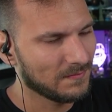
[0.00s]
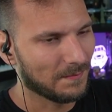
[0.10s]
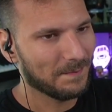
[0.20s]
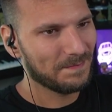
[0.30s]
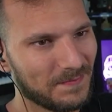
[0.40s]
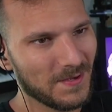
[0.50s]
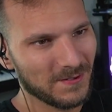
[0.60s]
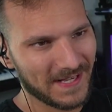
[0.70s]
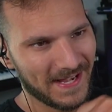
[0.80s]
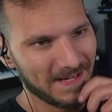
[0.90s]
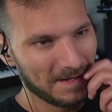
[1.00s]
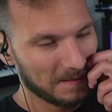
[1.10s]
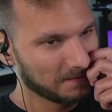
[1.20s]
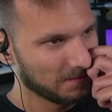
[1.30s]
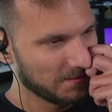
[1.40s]
Hmm. okay, a
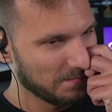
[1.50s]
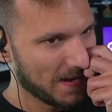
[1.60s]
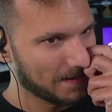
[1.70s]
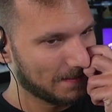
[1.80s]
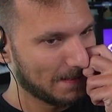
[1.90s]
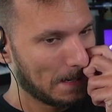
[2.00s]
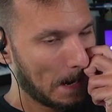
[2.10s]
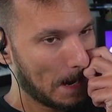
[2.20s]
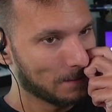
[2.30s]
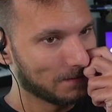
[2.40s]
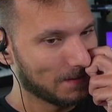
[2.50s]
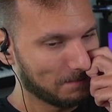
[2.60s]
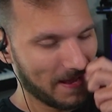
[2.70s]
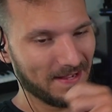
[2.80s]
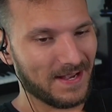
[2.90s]
little humanity in the
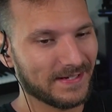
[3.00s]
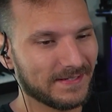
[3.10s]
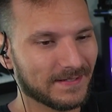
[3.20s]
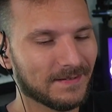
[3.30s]
AI here.